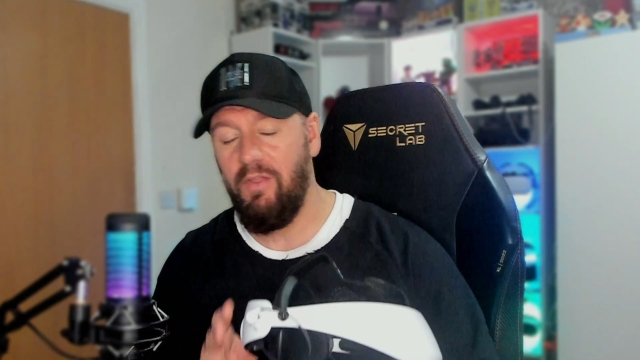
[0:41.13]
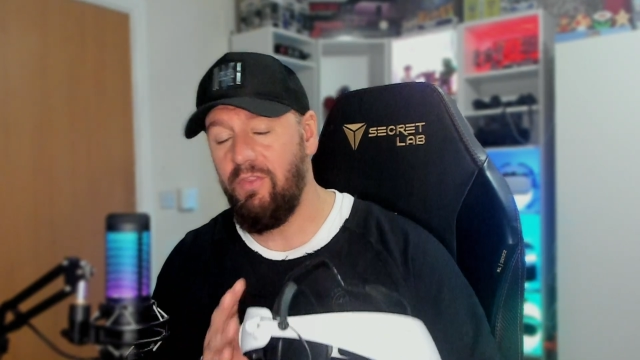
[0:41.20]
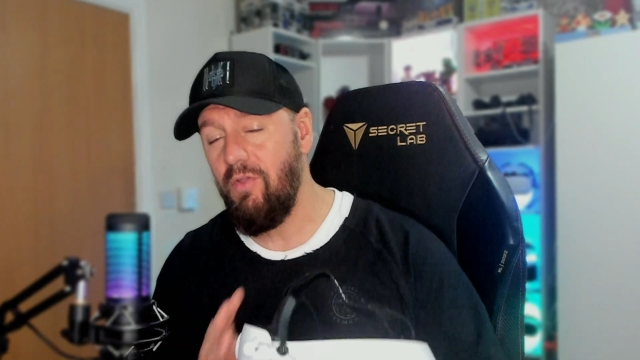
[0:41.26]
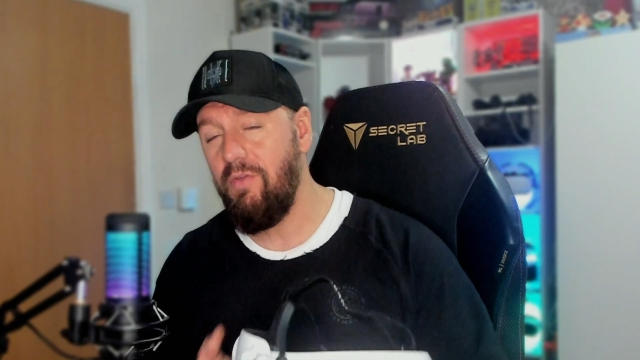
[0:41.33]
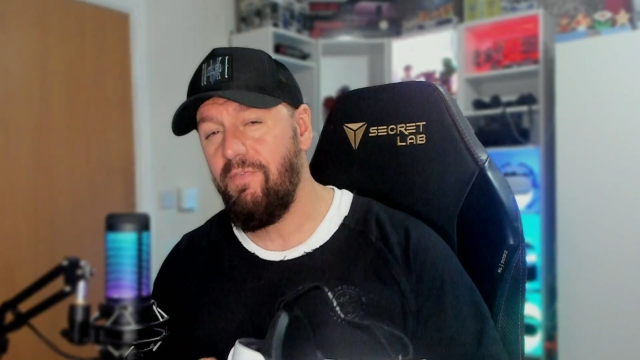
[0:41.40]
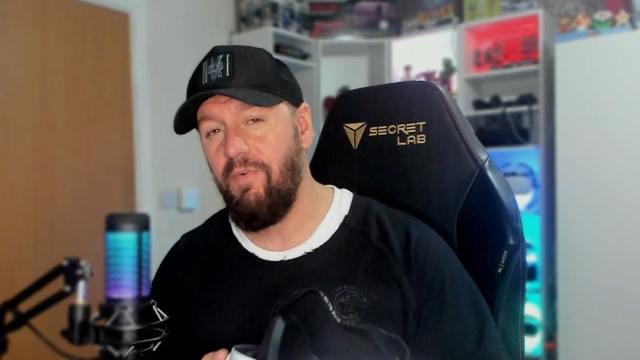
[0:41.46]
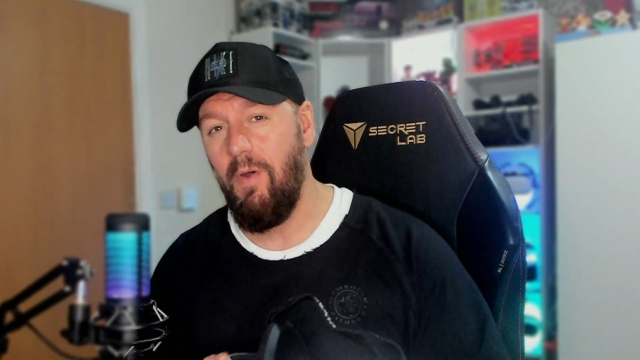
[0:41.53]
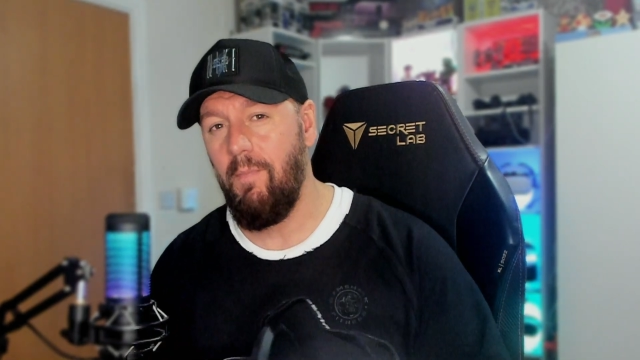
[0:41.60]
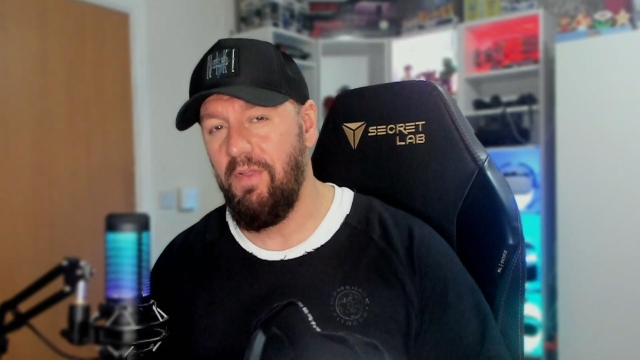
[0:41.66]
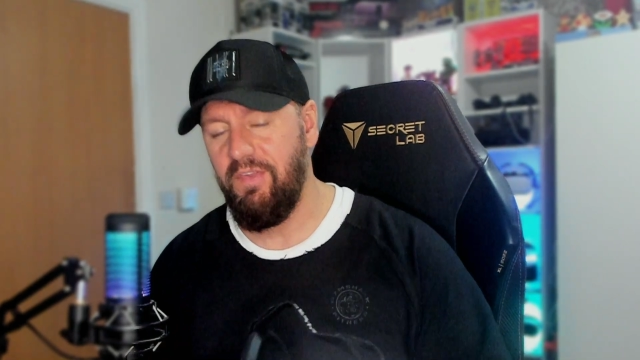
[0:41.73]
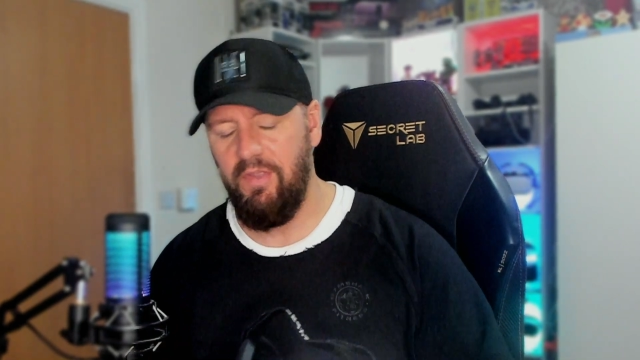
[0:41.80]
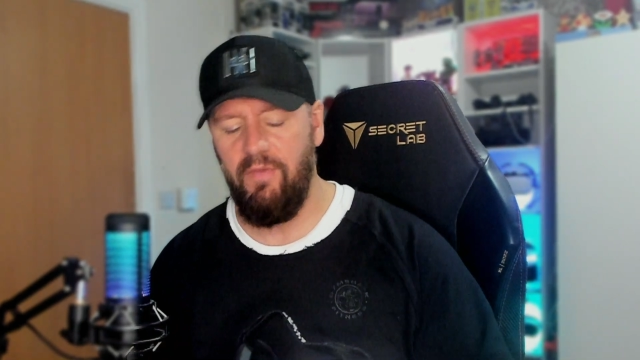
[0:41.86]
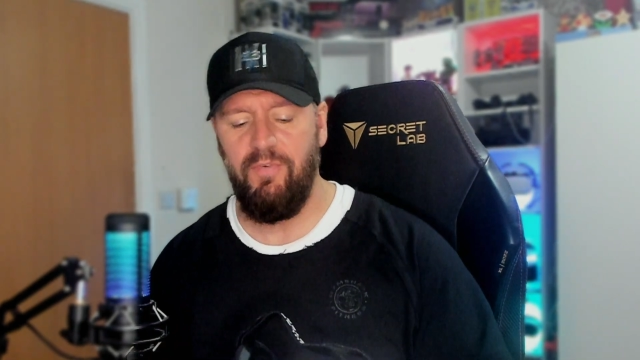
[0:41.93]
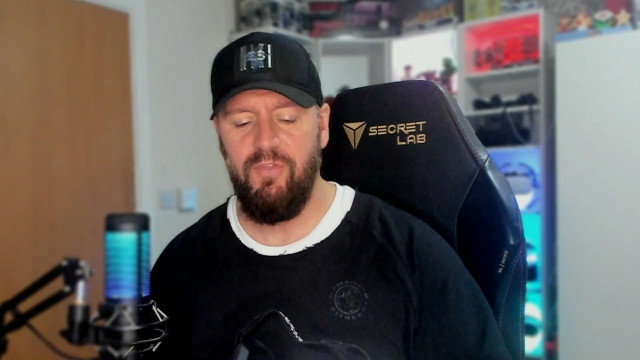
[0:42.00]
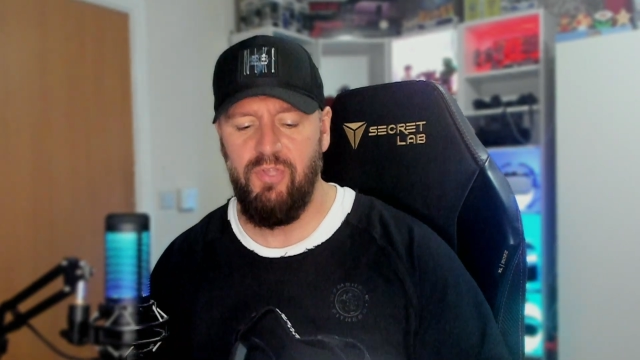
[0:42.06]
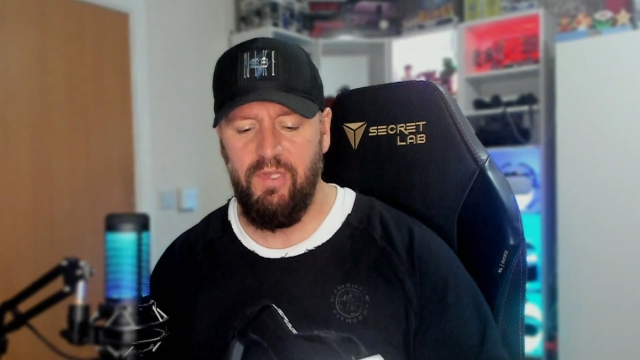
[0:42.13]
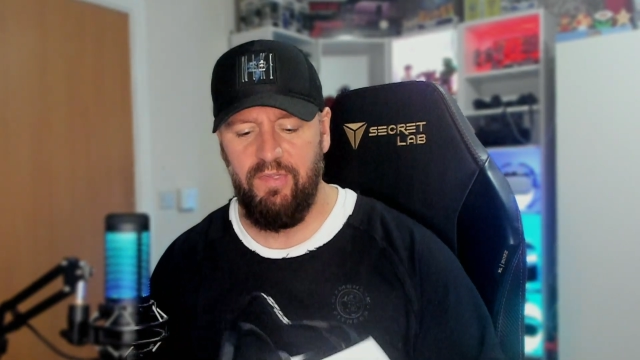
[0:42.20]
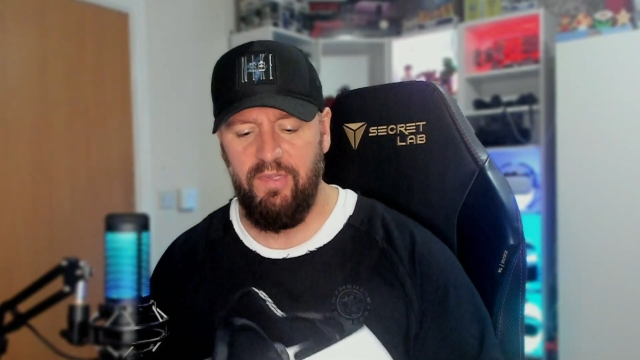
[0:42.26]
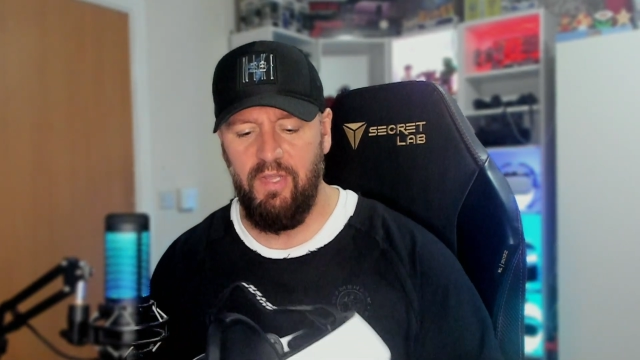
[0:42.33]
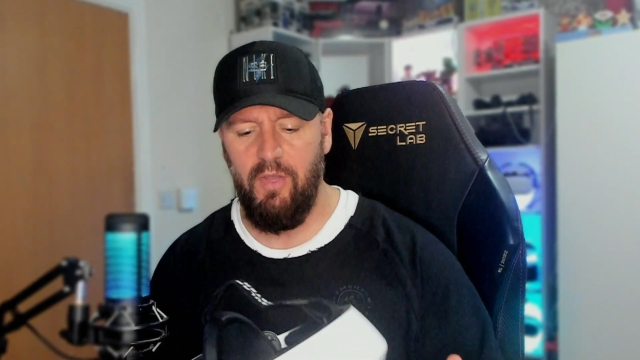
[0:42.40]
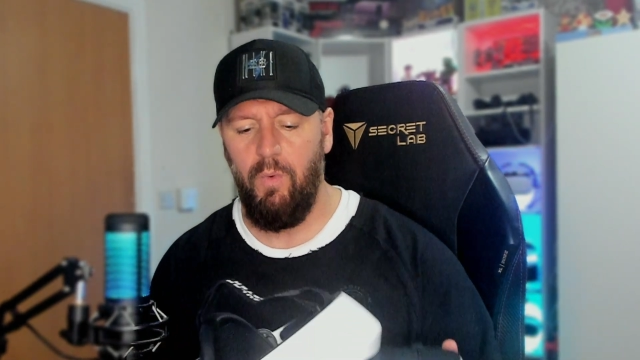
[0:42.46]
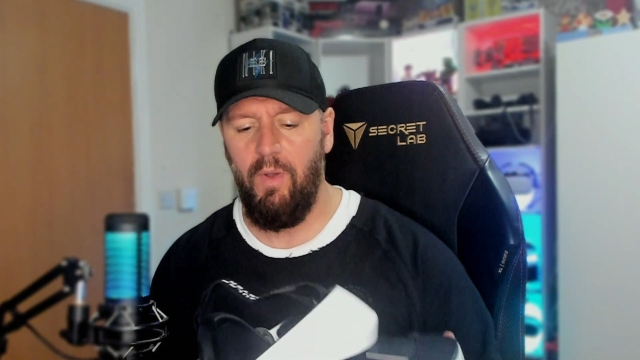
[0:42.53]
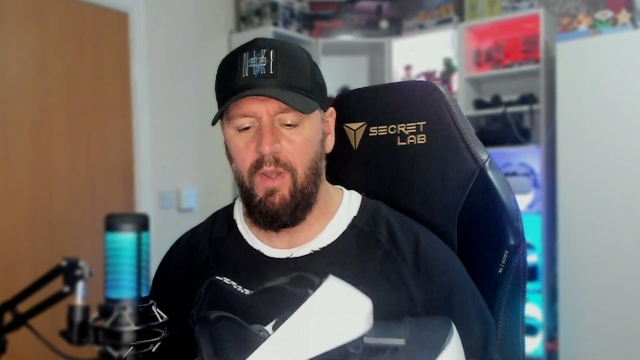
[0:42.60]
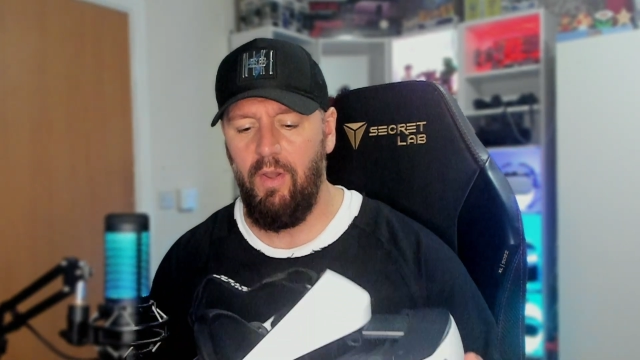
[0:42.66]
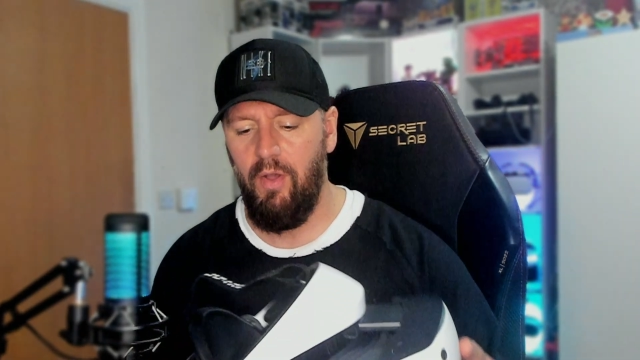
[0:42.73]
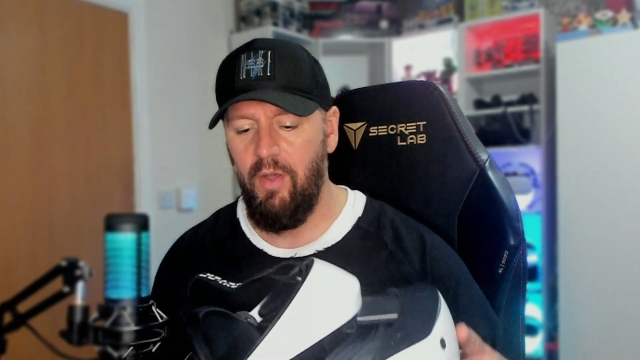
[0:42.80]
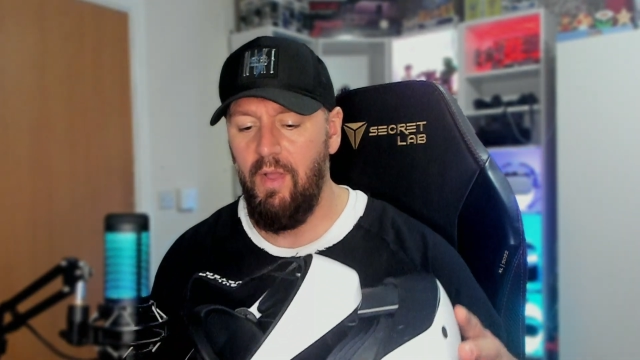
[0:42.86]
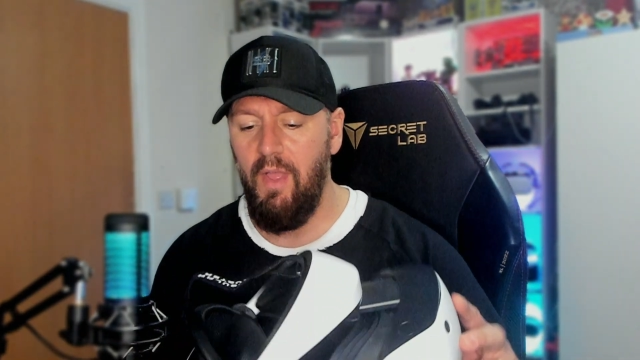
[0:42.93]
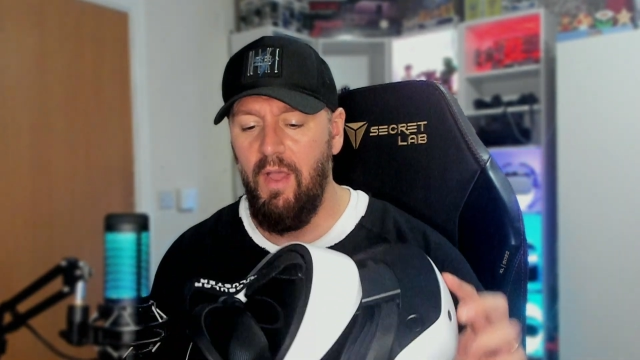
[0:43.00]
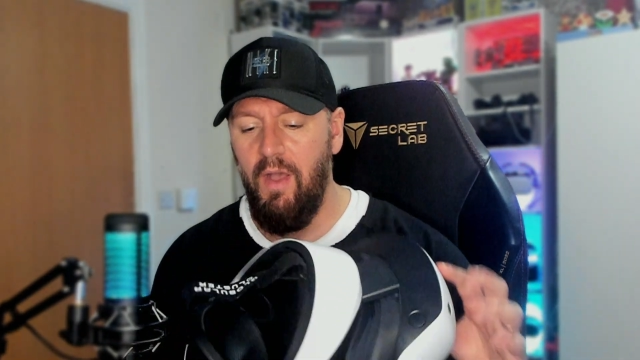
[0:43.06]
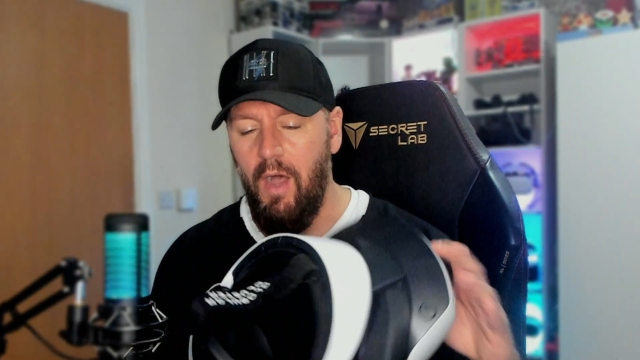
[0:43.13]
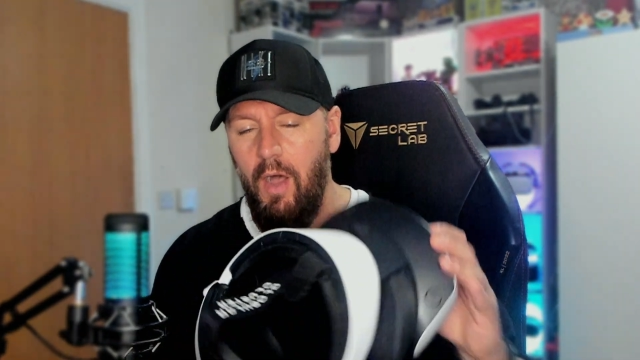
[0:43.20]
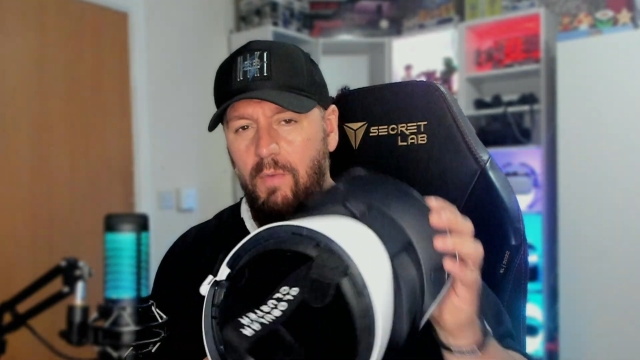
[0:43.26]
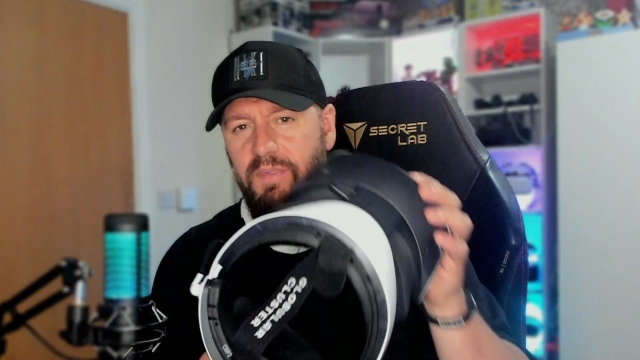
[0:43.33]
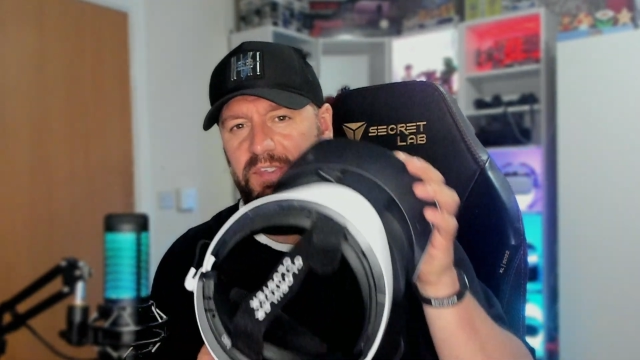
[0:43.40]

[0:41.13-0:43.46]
I do find myself adjusting it quite a lot. I was